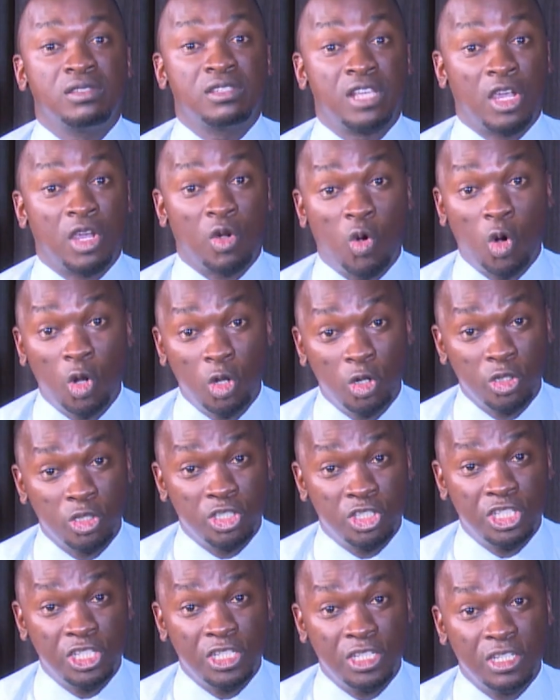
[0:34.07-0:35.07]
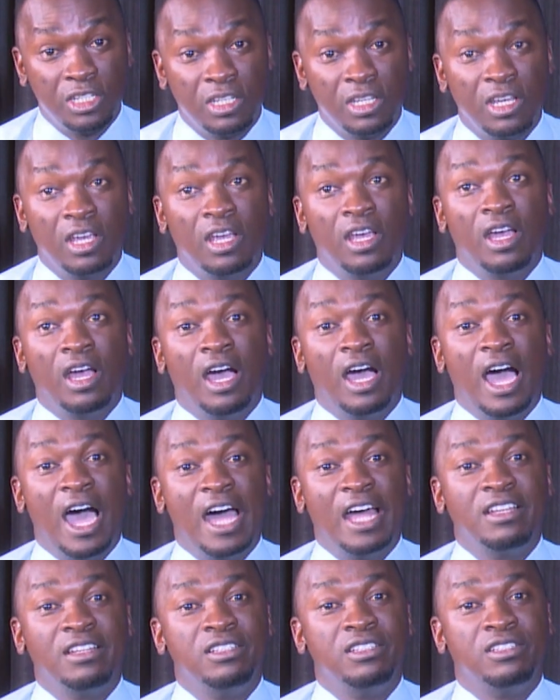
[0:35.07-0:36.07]
psychology,
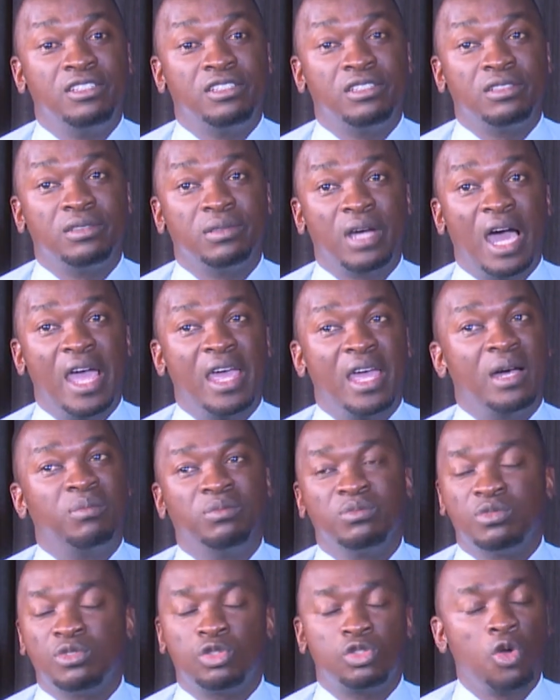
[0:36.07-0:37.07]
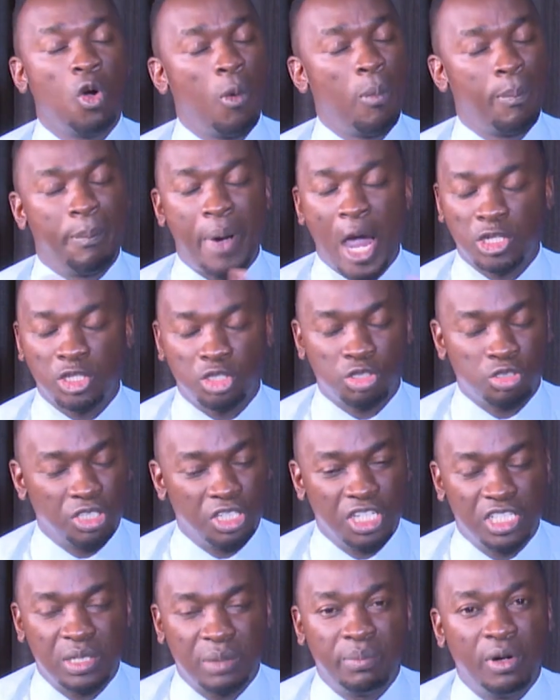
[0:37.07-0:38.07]
and I am so
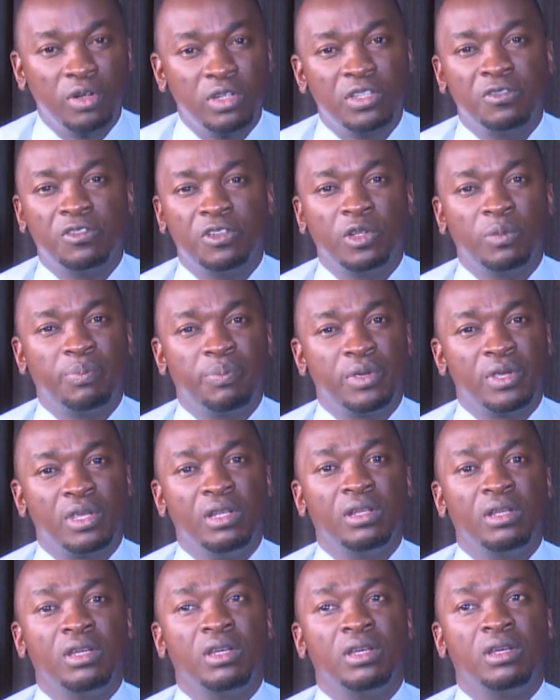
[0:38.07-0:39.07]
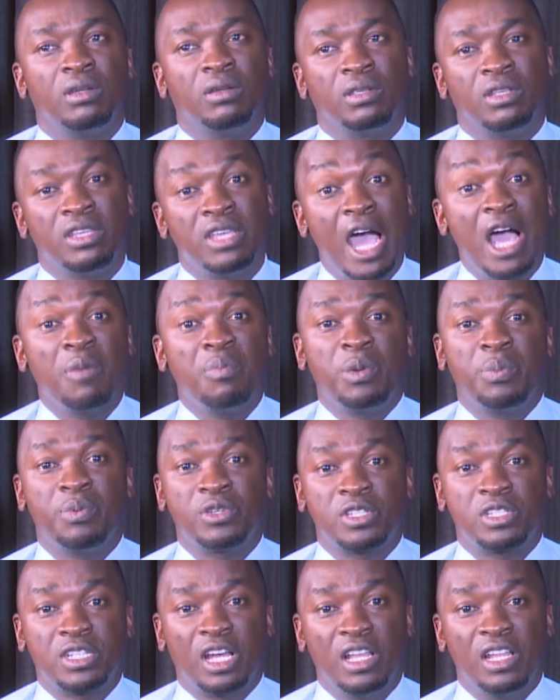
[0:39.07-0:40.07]
passionate about developing young
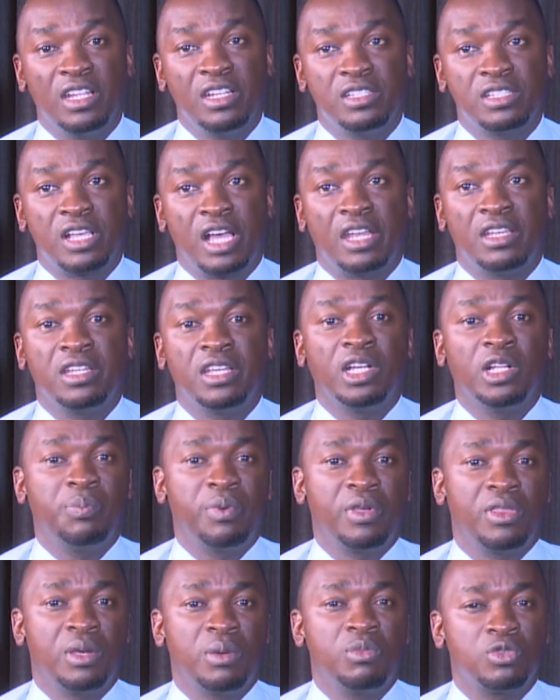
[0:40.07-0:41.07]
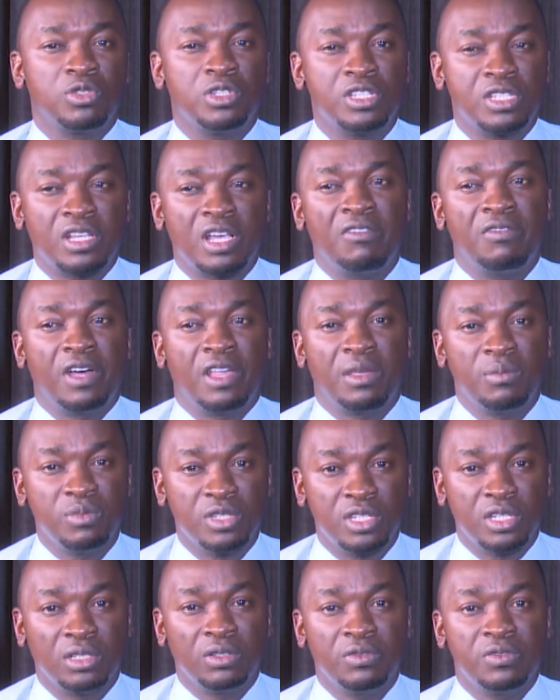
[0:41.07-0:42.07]
people's talents and helping them to discover
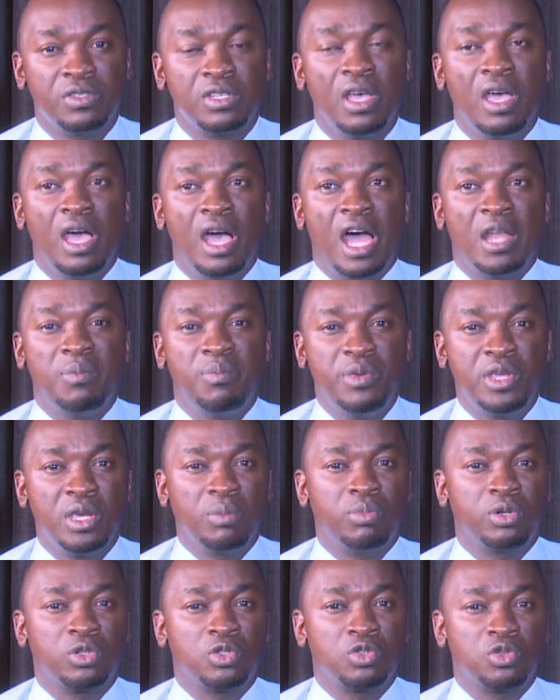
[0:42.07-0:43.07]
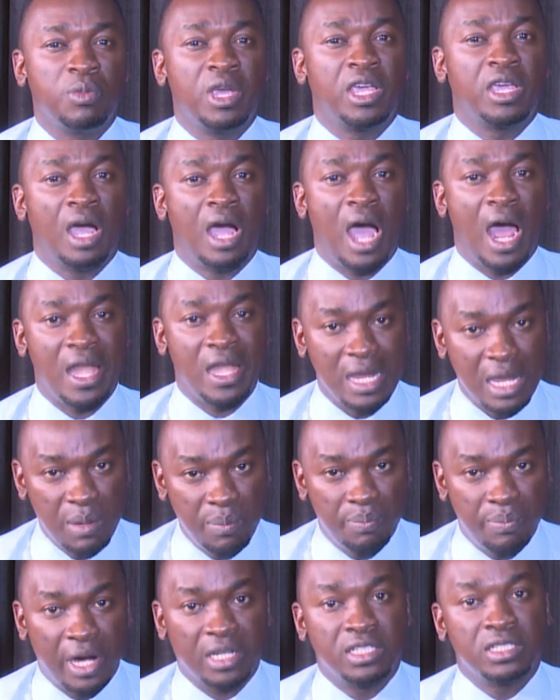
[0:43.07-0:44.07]
themselves and be able to make an
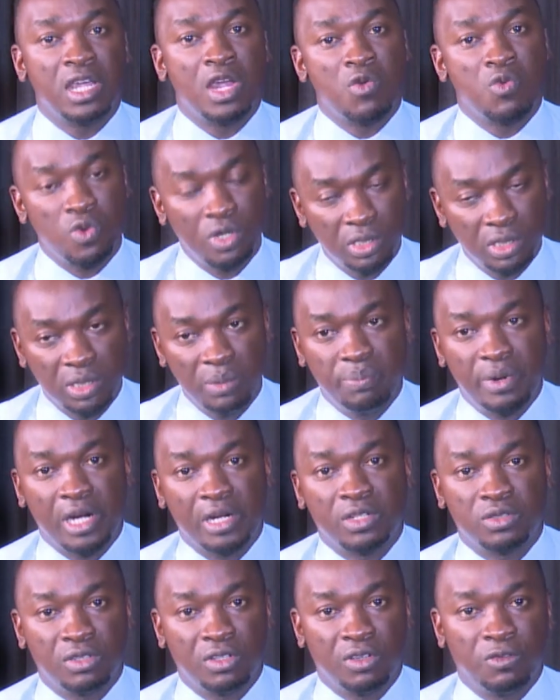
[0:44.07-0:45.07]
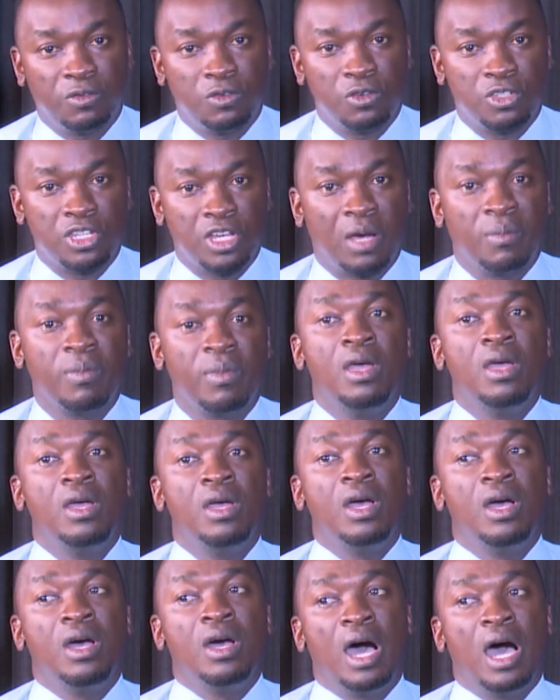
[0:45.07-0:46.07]
impact, a real impact to the future.
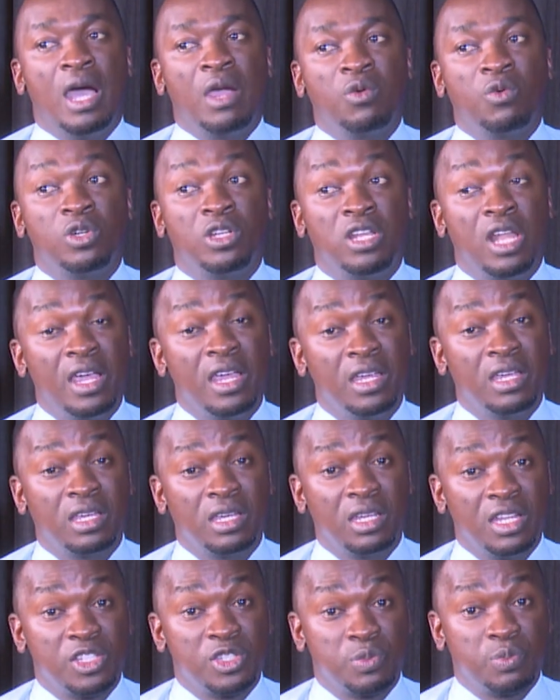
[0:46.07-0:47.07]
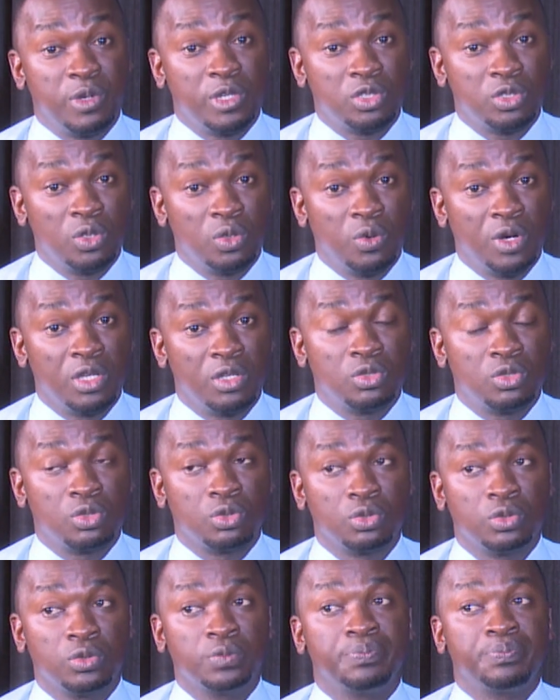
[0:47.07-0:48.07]
I would like in a special way
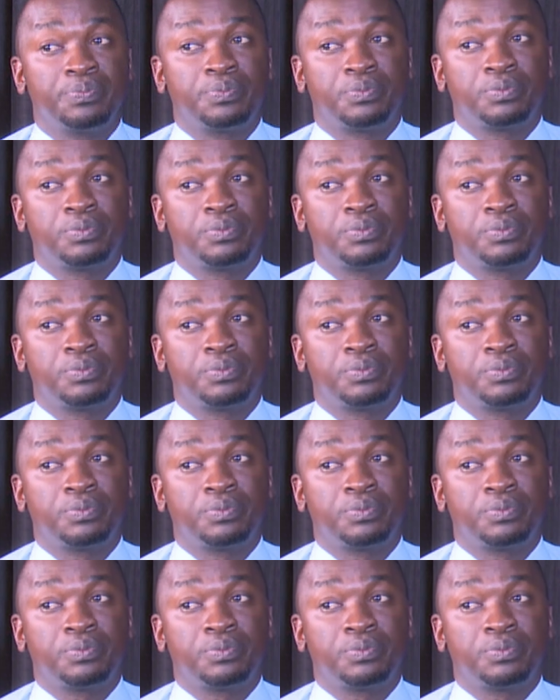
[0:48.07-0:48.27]
to